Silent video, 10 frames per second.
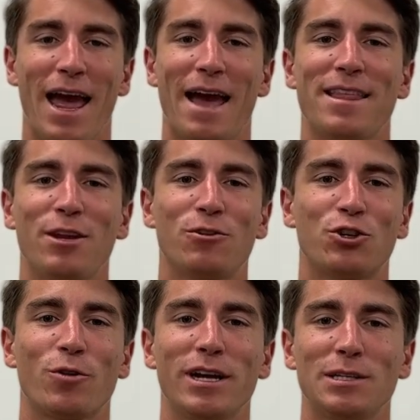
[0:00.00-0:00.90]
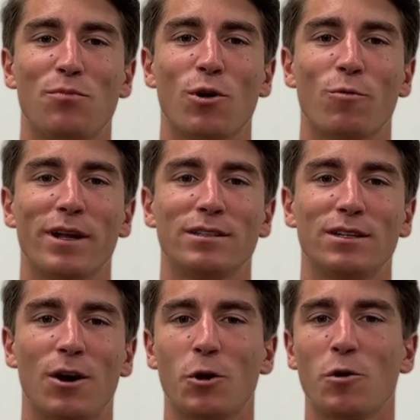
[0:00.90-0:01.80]
And then your transport winds
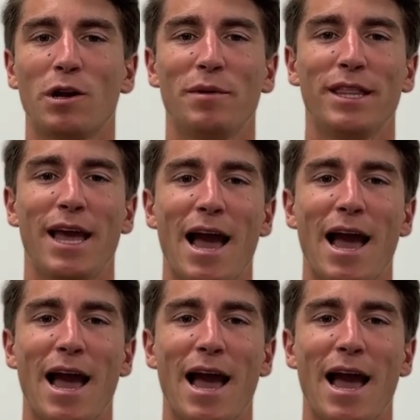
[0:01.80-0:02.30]
are going to be the